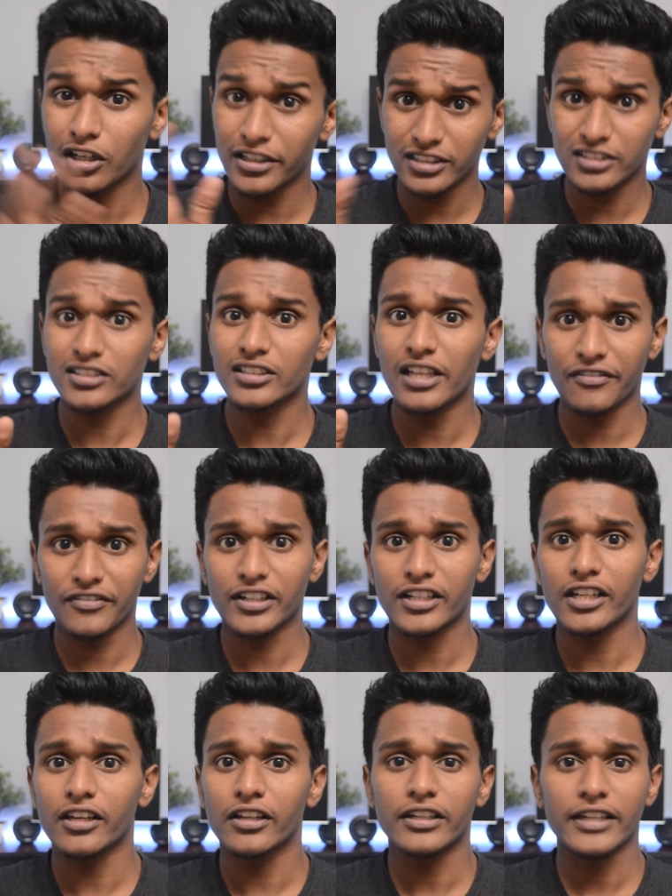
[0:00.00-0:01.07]
is
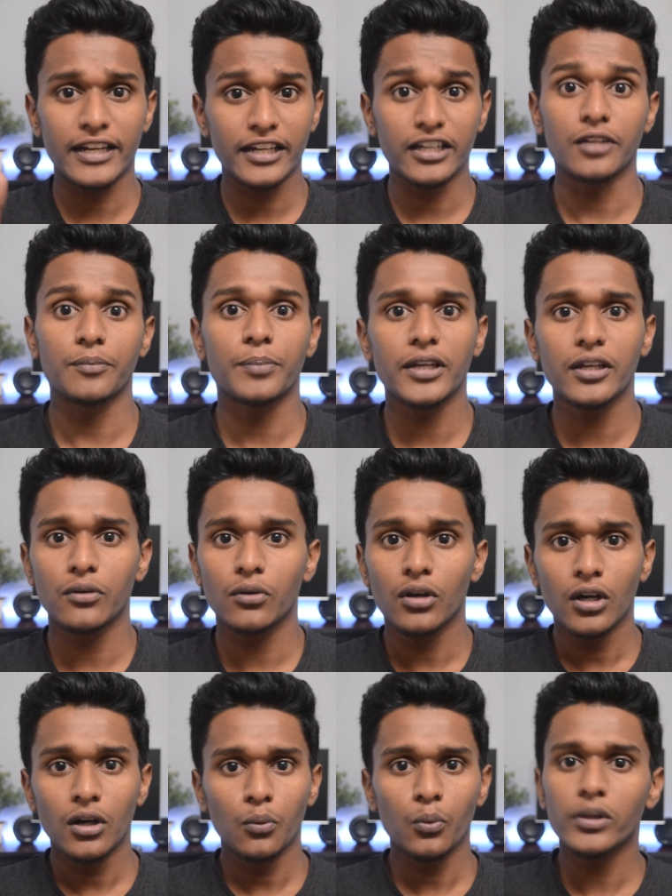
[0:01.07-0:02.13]
definitely in 1080p
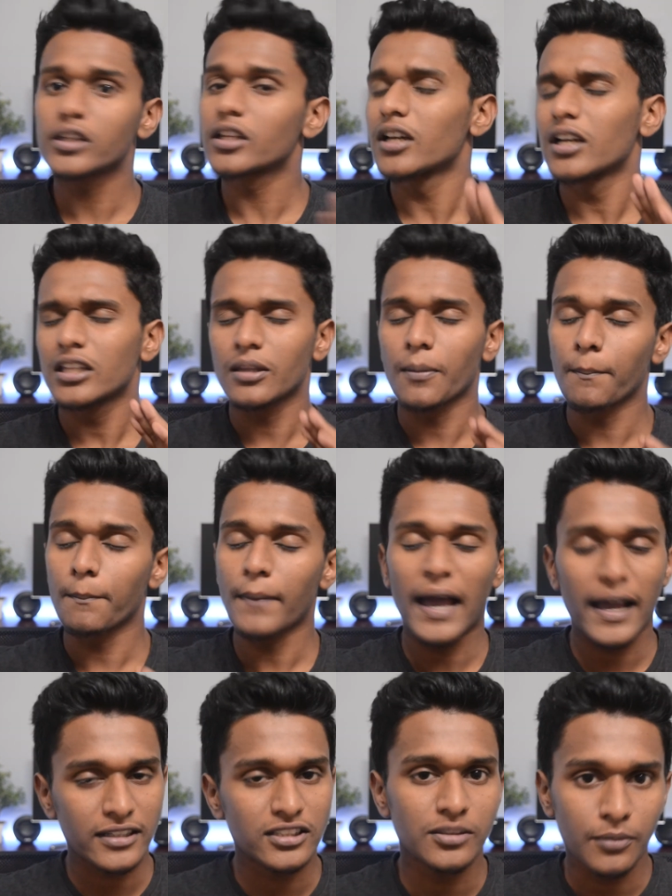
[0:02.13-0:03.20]
with the
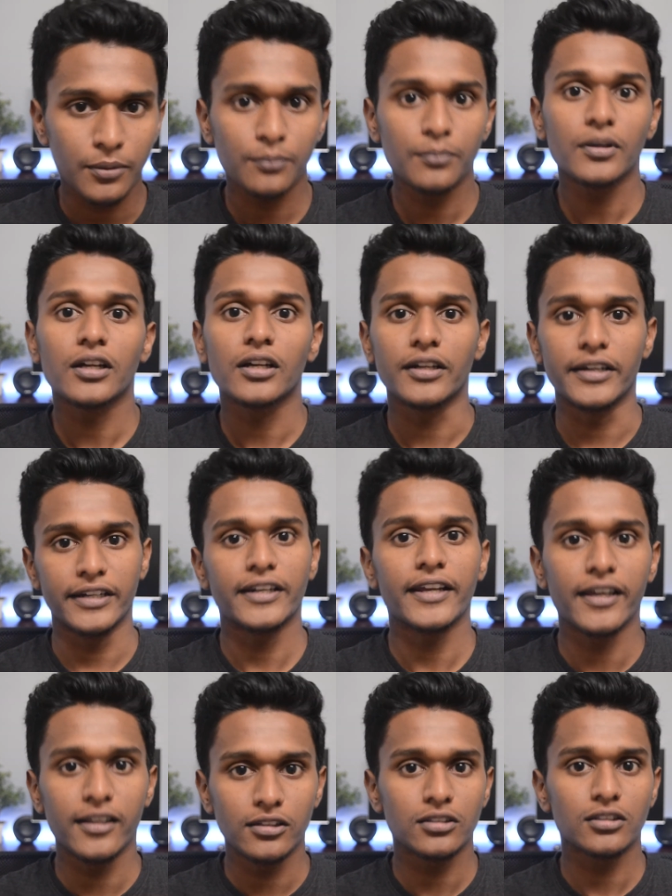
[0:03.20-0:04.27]
maximum
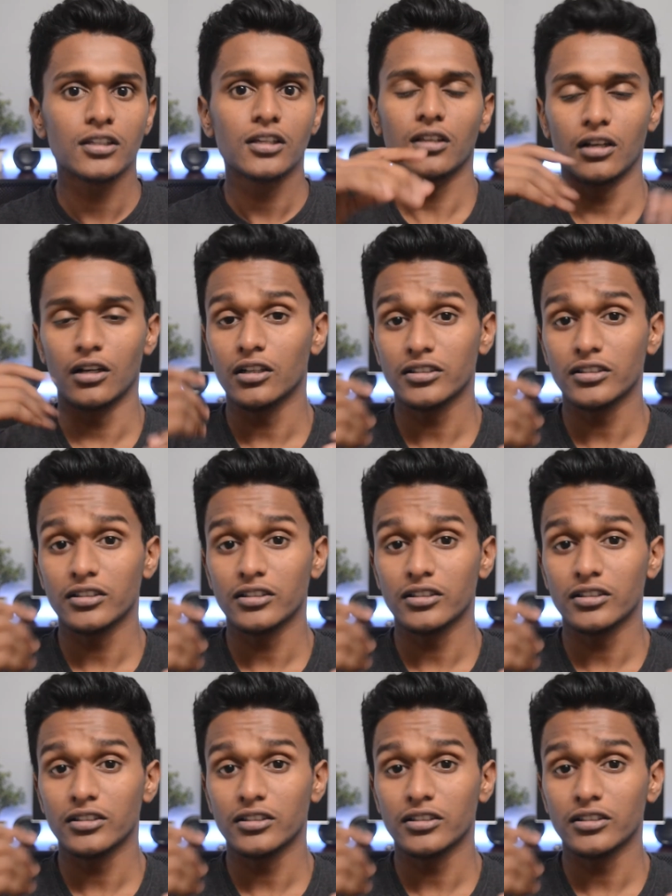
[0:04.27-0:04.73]
details uh,